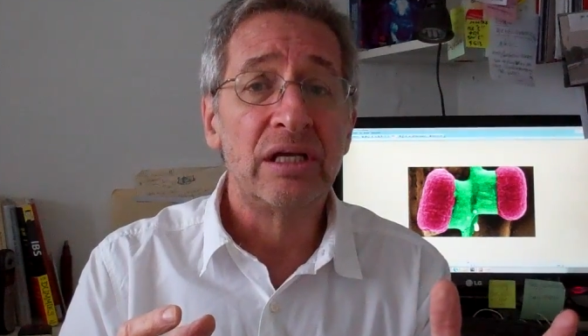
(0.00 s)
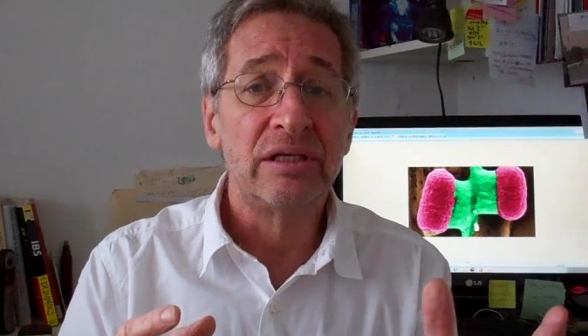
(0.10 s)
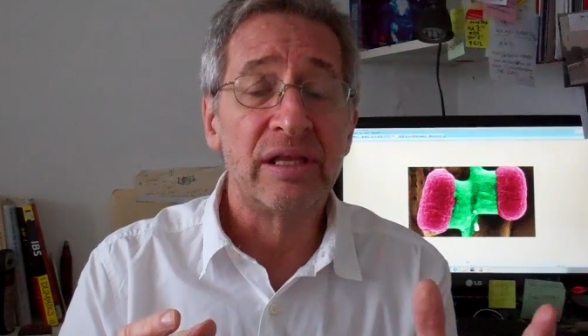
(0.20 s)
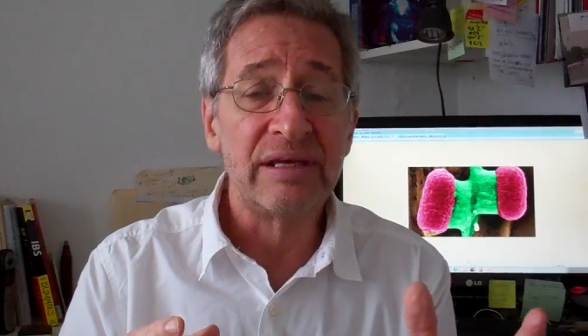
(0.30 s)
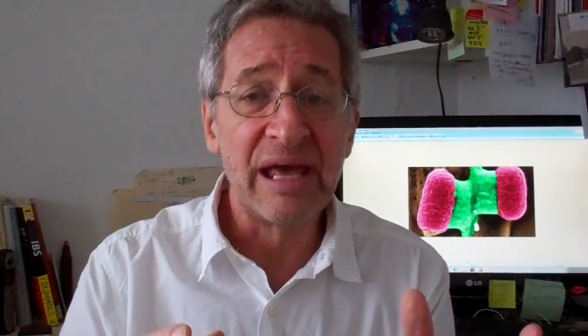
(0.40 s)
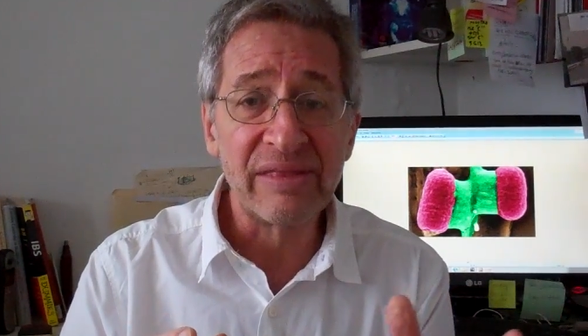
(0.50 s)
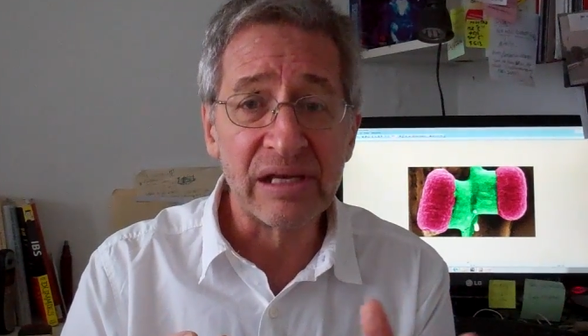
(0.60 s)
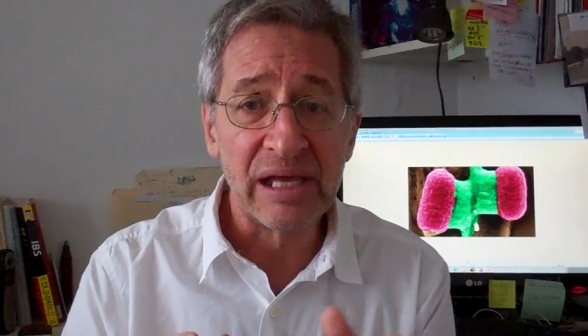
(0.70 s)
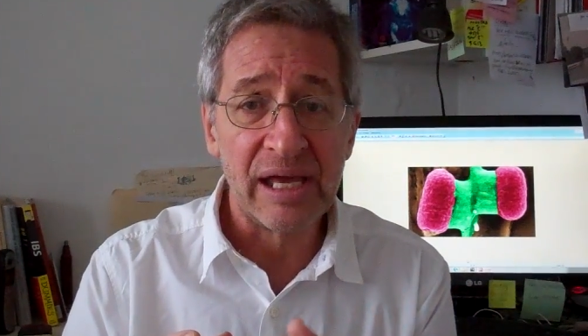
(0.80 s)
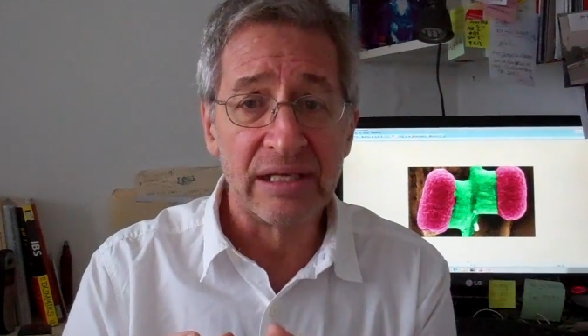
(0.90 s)
the
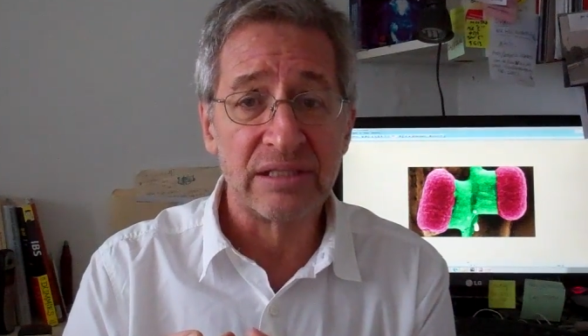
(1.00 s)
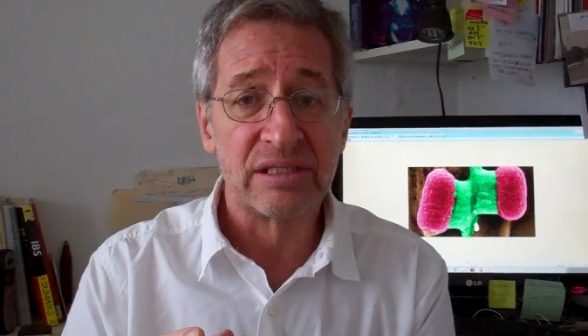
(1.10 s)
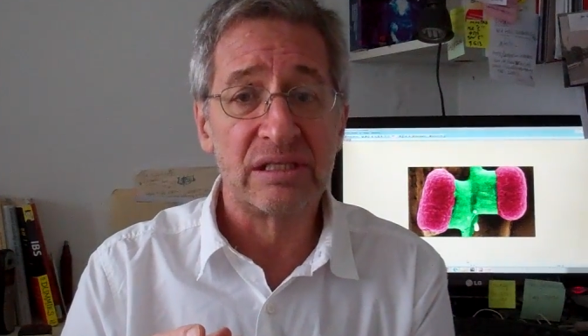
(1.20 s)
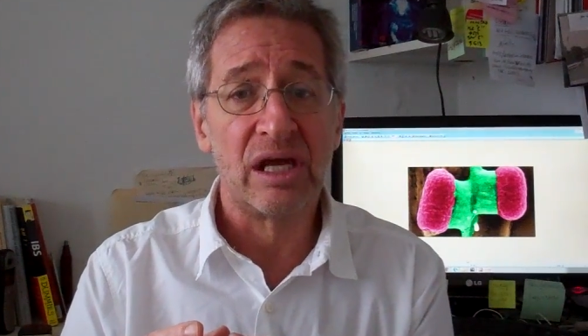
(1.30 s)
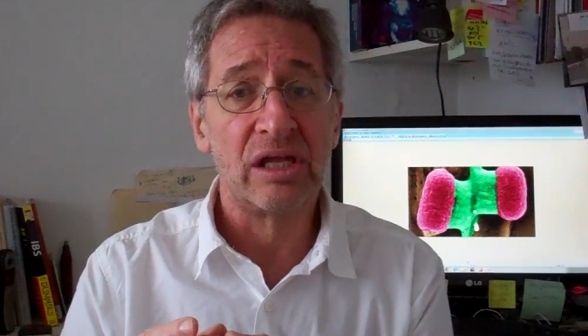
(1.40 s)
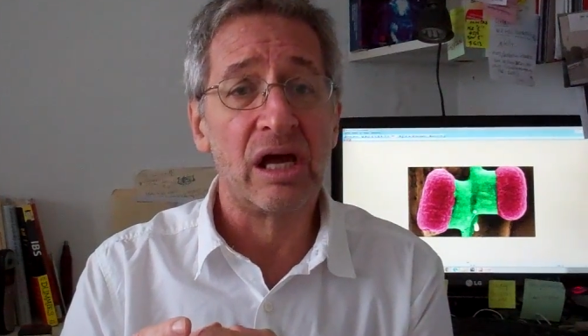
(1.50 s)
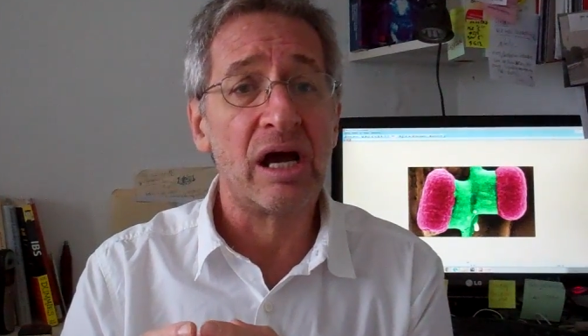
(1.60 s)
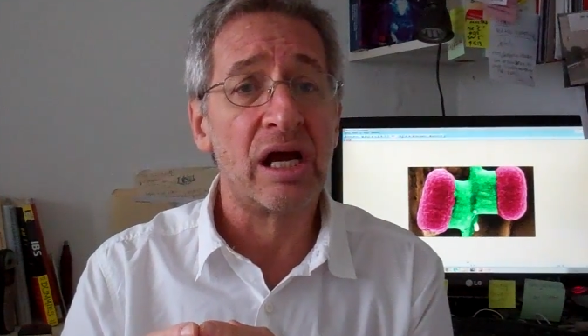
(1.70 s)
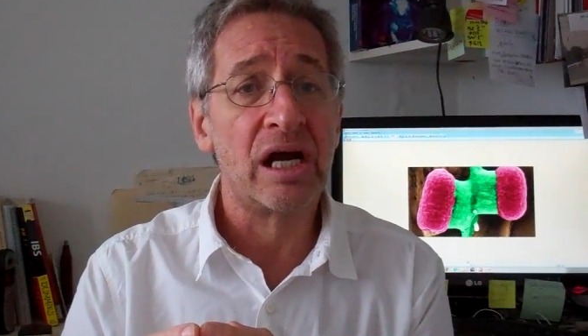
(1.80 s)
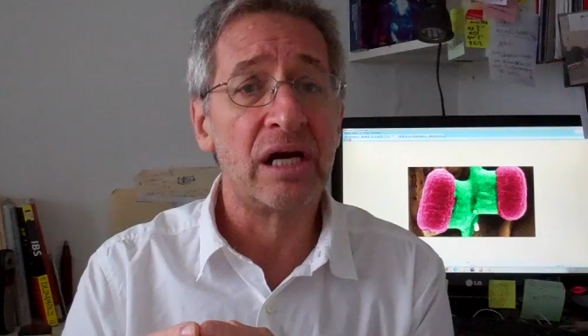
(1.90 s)
Netherlands that
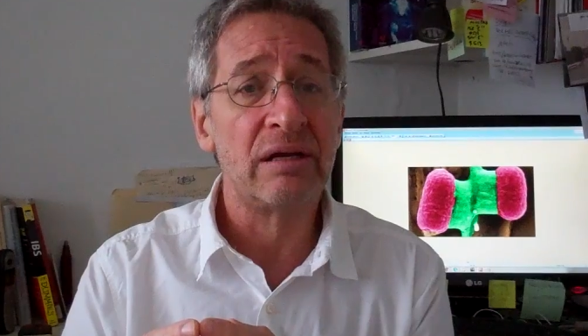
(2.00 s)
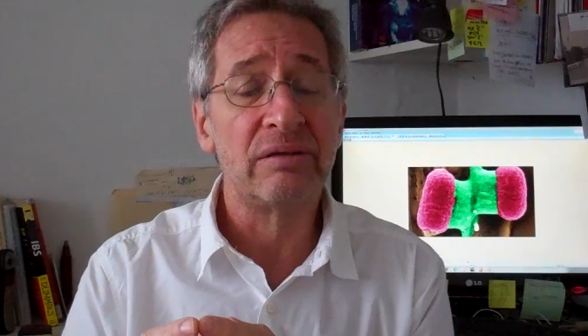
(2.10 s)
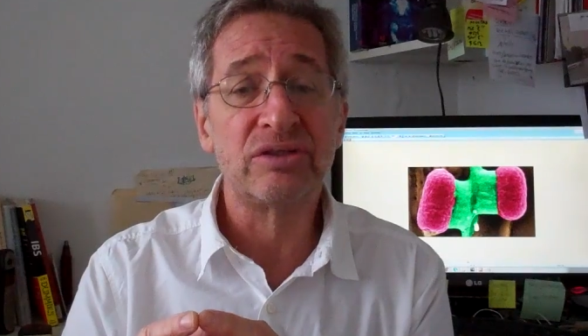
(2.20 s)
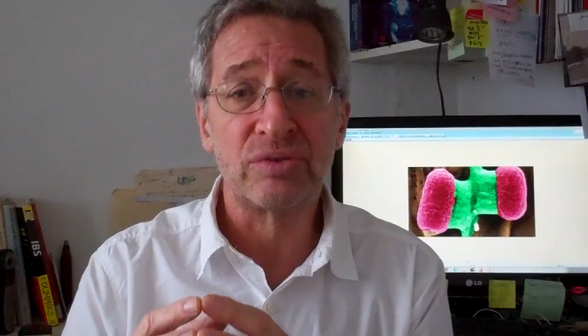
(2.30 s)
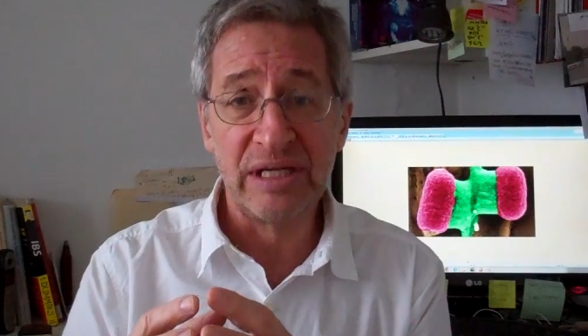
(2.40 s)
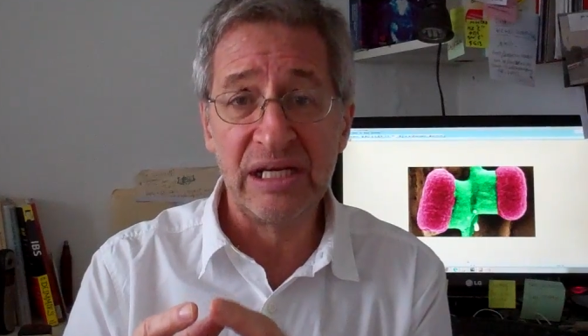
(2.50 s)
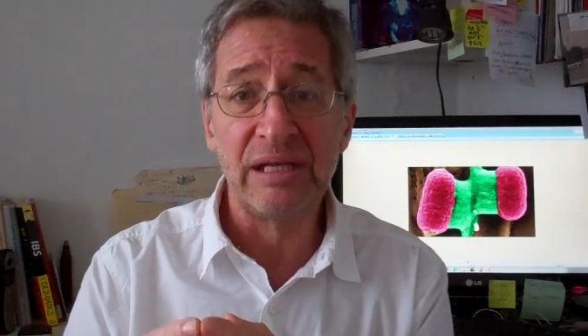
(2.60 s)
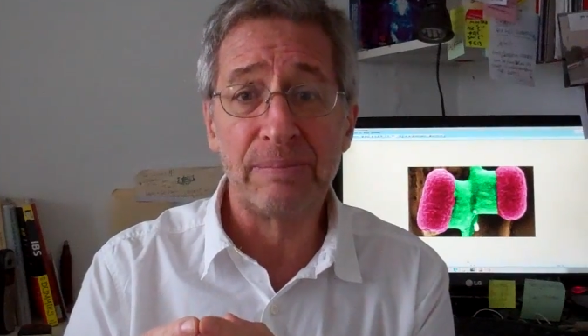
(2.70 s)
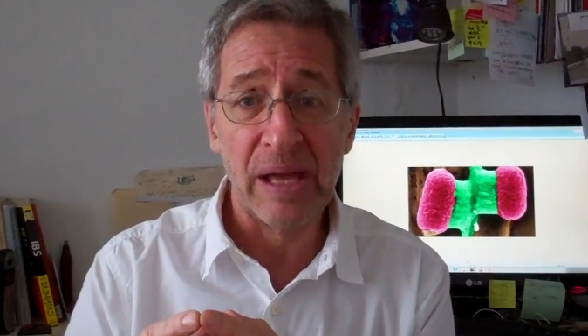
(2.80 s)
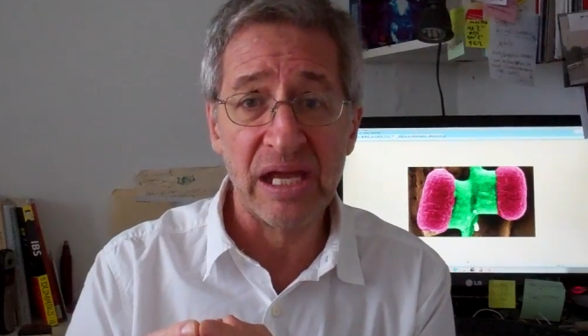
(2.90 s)
are
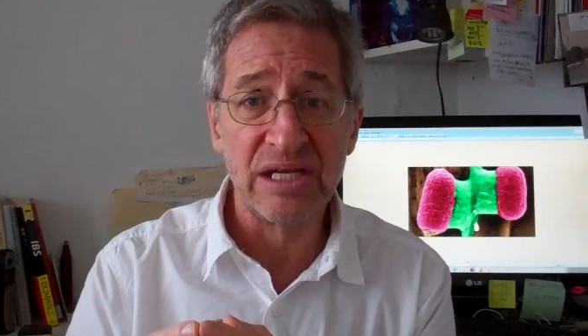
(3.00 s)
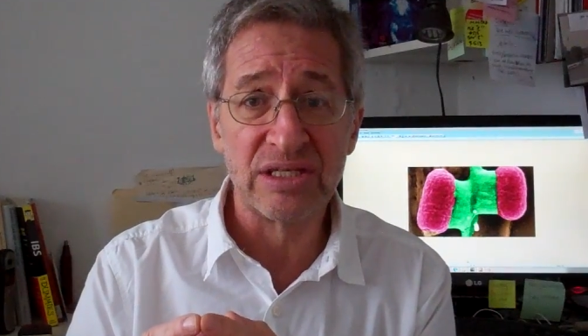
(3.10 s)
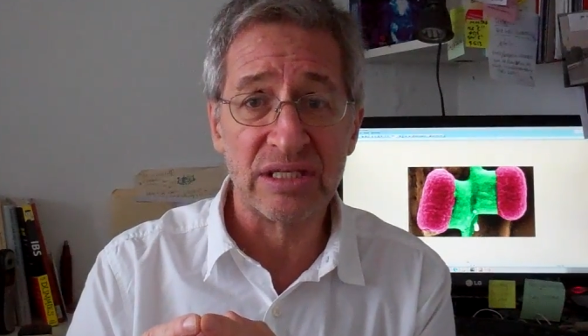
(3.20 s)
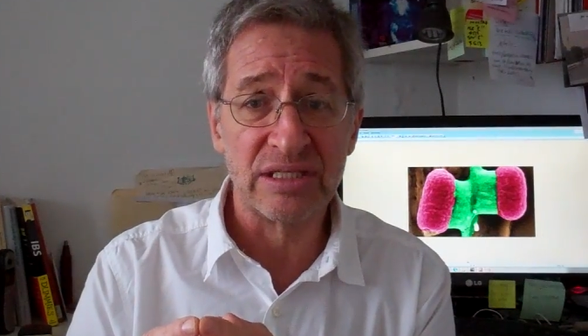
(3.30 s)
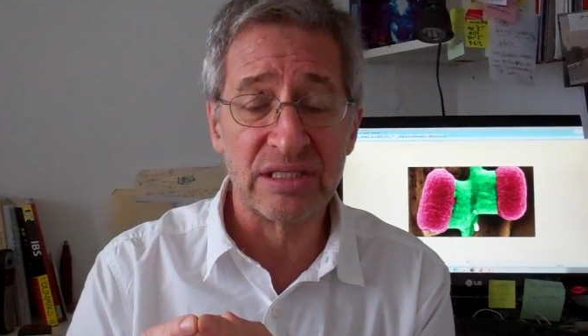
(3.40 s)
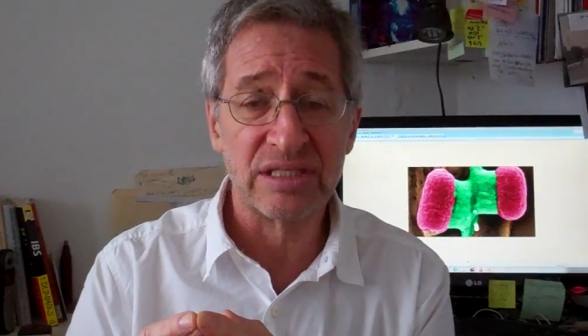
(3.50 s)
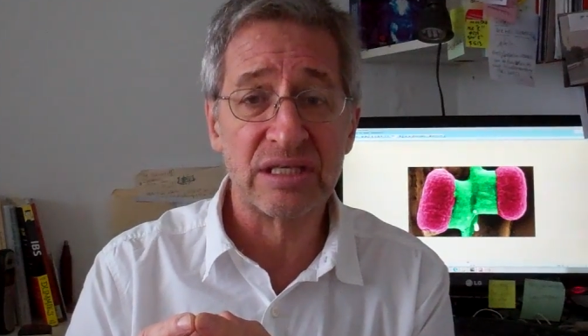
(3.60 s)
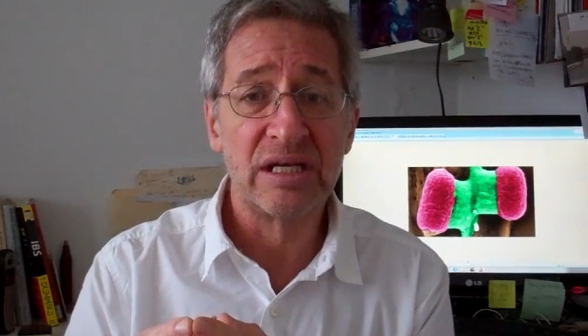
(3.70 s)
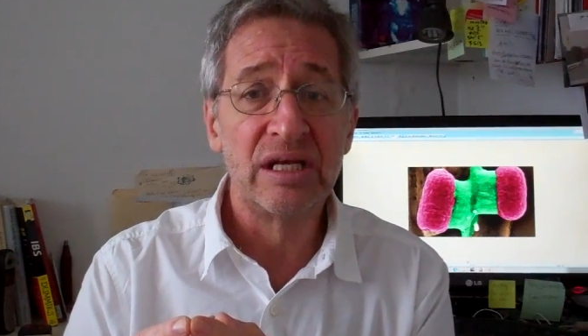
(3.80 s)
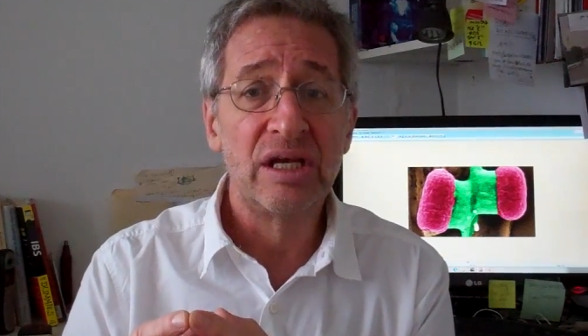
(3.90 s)
treating patients